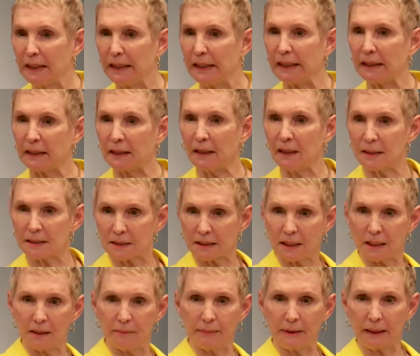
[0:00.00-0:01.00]
It cuts
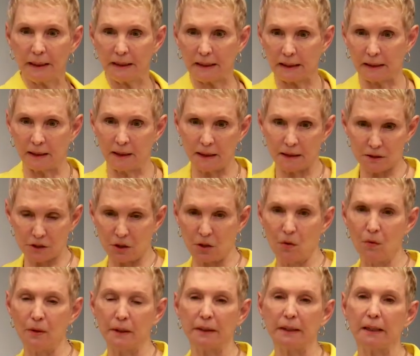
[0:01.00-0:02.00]
coming and it cuts
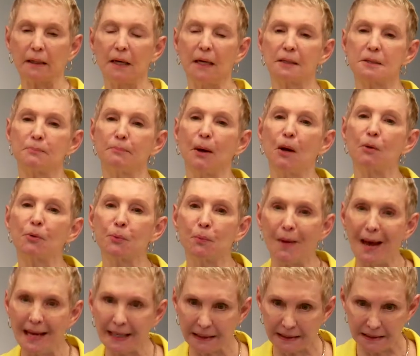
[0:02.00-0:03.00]
going. It cuts both
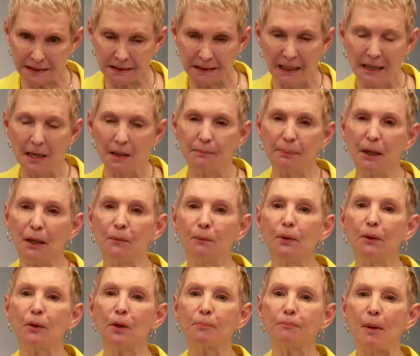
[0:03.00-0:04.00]
ways. But
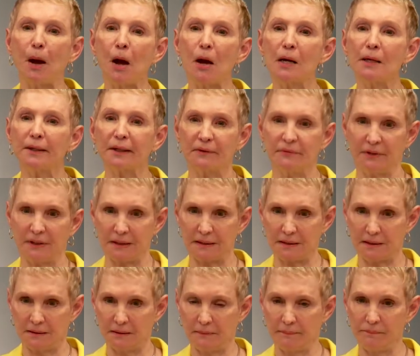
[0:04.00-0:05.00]
we're a part of
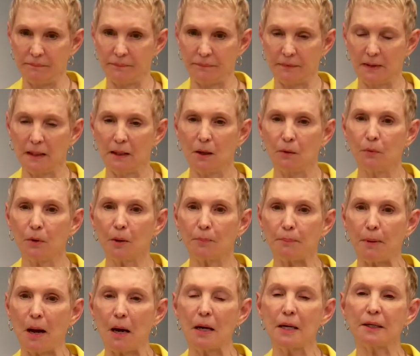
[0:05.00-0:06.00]
it. We're a
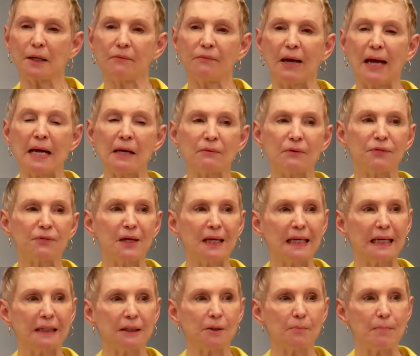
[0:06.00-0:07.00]
part of
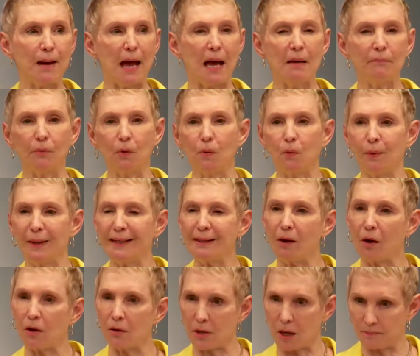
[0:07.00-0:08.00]
everything in the Bible. We
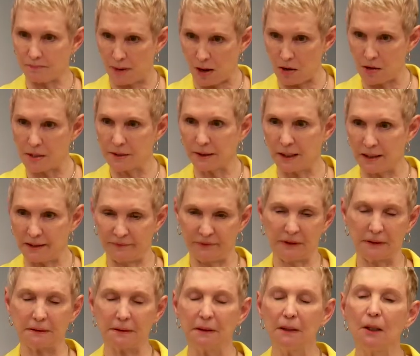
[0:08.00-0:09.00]
are a part of
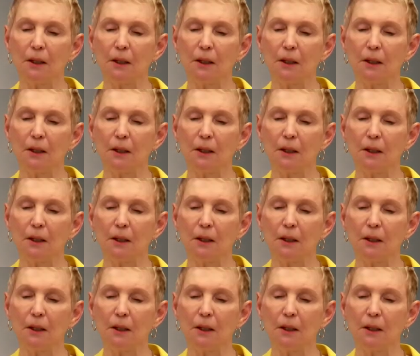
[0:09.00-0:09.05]
it.